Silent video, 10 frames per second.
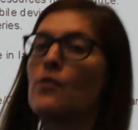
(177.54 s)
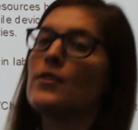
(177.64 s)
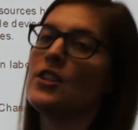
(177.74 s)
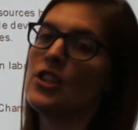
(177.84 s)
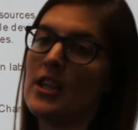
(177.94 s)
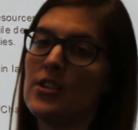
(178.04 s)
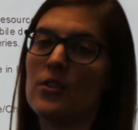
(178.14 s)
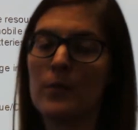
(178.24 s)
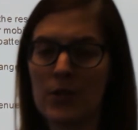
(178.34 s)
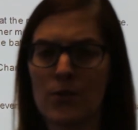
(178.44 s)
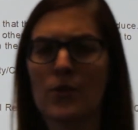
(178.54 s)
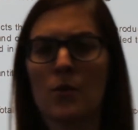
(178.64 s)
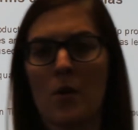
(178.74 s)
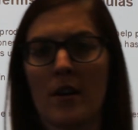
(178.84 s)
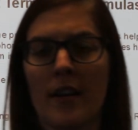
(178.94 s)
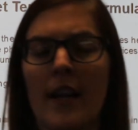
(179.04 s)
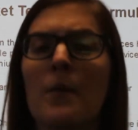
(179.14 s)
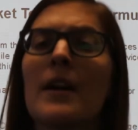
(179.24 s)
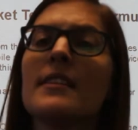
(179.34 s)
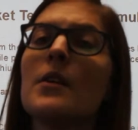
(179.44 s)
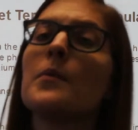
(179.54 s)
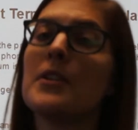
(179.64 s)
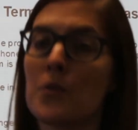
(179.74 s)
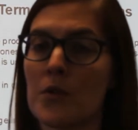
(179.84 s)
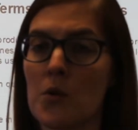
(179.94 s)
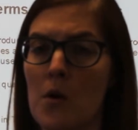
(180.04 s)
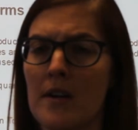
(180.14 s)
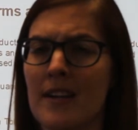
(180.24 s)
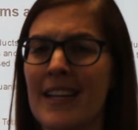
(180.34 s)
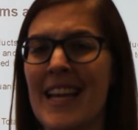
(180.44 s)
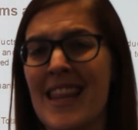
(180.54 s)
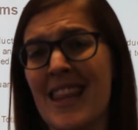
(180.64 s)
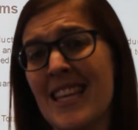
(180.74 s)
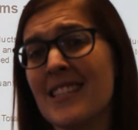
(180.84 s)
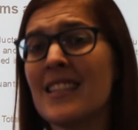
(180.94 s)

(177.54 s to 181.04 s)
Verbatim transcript: over the change in resource quantity. And when I say resource quantity in this